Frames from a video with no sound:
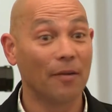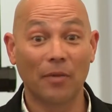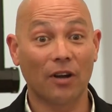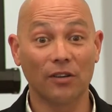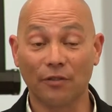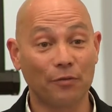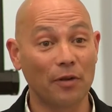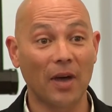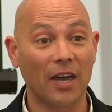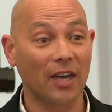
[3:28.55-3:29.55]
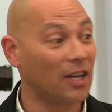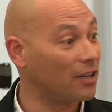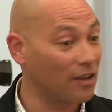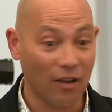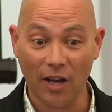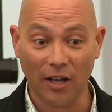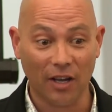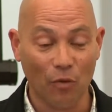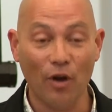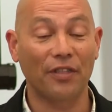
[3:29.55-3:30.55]
because if we make it
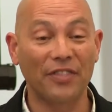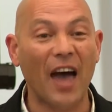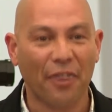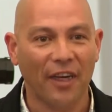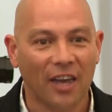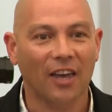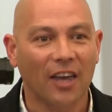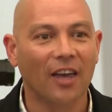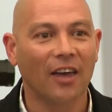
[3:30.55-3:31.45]
like worth nothing,